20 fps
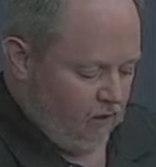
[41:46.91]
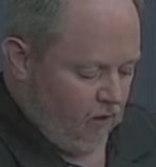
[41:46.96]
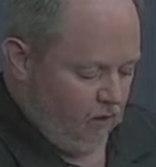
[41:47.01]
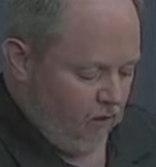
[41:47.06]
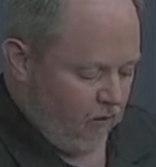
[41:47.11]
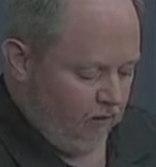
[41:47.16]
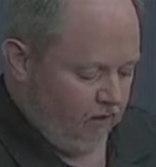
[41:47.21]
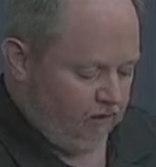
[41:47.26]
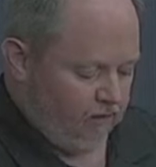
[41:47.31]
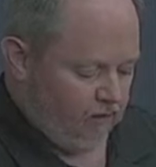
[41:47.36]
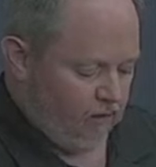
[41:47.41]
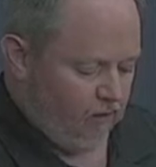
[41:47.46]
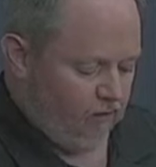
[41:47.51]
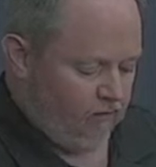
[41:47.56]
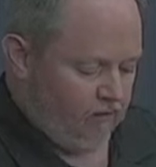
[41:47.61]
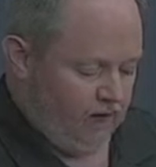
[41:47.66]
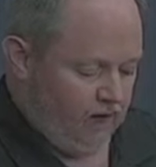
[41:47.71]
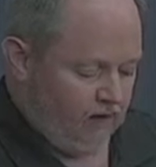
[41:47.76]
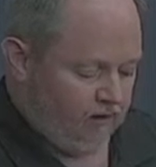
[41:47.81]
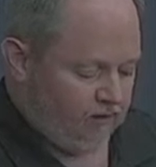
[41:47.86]
only so
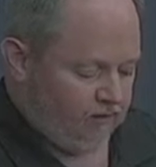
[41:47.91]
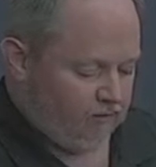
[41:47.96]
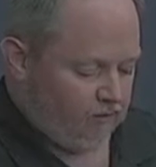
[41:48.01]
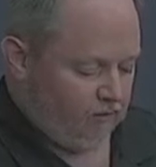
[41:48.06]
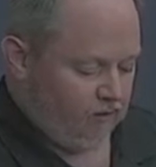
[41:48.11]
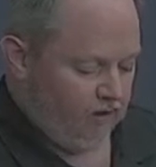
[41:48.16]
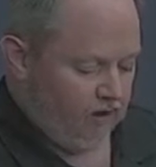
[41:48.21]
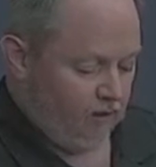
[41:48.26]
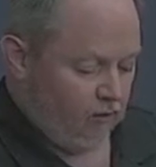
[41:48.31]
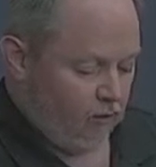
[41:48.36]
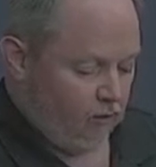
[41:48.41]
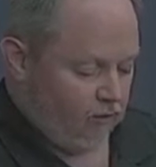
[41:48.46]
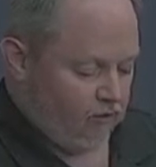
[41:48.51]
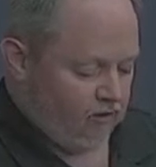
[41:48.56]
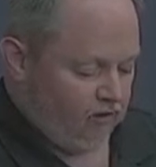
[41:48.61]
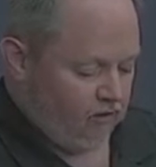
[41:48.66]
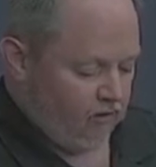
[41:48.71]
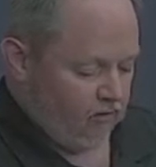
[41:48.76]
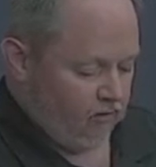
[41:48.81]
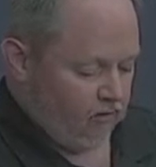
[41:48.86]
fast for the
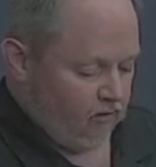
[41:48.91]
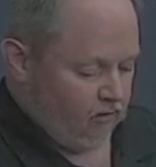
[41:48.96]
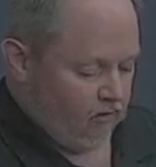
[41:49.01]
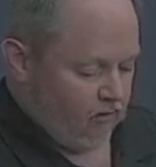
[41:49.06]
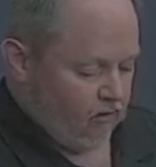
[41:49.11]
illusion.